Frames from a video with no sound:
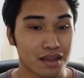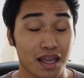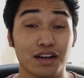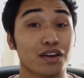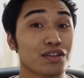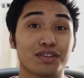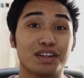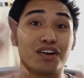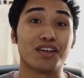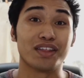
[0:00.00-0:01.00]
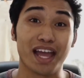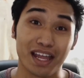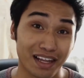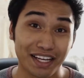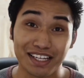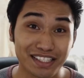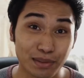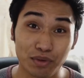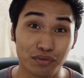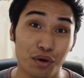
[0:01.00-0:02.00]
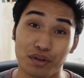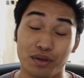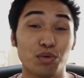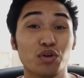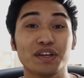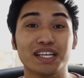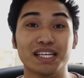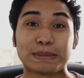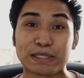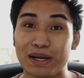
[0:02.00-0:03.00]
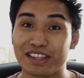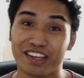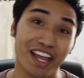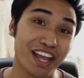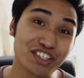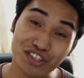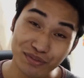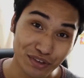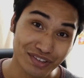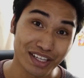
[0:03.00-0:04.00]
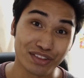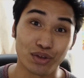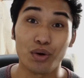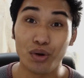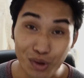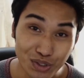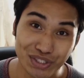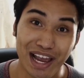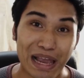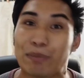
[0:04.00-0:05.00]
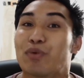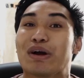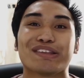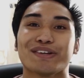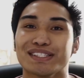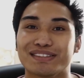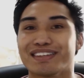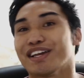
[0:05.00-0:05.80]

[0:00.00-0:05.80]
And other than all that, like I said before, the movie keeps you at the edge of your seat the whole time. Whether it's